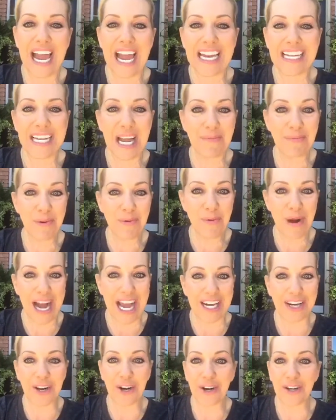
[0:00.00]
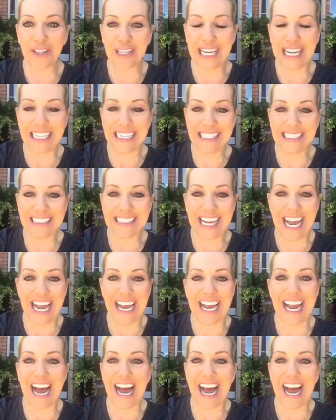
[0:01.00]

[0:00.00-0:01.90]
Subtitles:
Number one, early in the day,